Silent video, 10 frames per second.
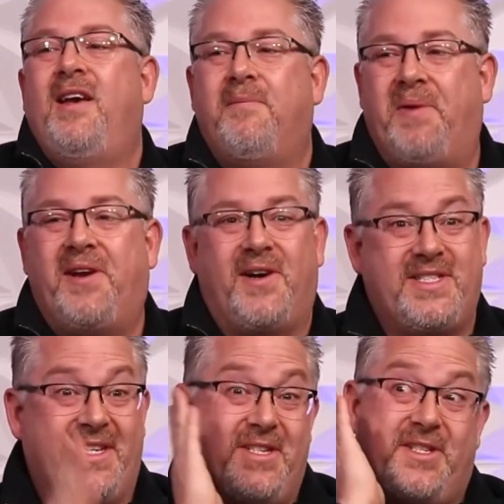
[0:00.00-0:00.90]
because
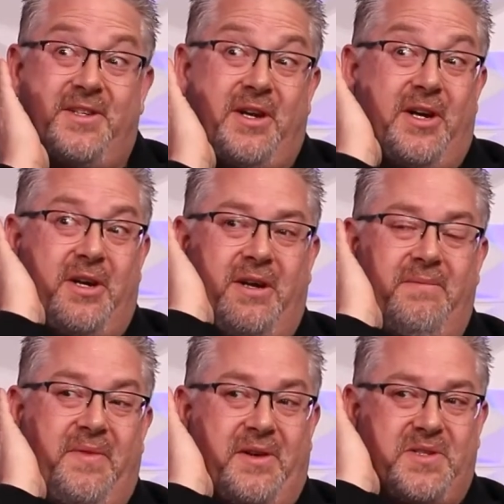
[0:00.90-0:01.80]
it is
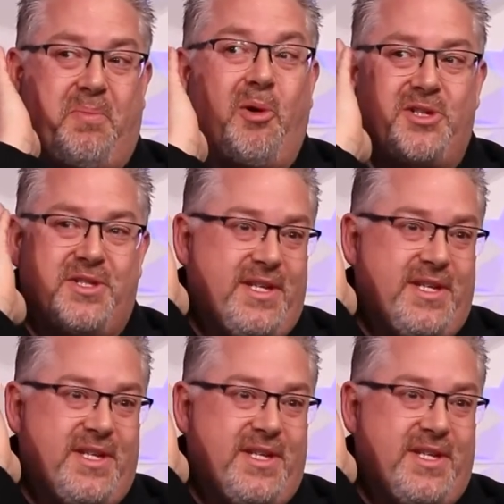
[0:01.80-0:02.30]
there's portions